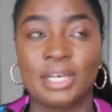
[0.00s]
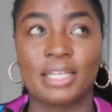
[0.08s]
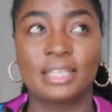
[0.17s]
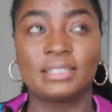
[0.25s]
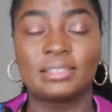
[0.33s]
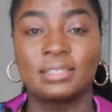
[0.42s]
and
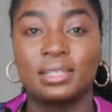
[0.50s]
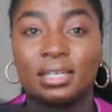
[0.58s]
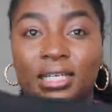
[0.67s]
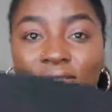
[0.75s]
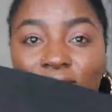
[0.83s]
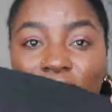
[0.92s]
it's
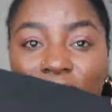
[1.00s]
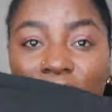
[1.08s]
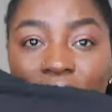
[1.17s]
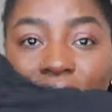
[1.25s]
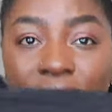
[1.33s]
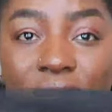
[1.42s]
I don't know
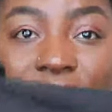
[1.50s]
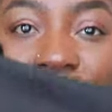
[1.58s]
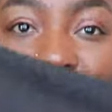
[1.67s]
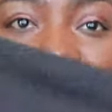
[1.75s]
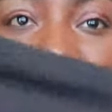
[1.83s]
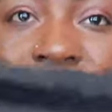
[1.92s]
how they call this
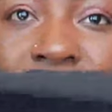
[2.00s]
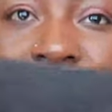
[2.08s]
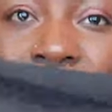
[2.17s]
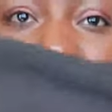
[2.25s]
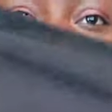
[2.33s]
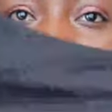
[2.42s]

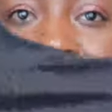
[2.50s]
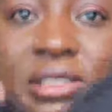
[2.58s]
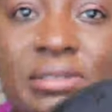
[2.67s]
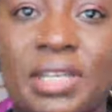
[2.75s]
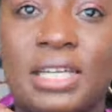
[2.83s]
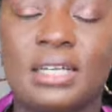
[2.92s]

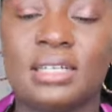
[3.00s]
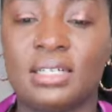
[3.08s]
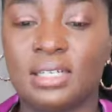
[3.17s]
material.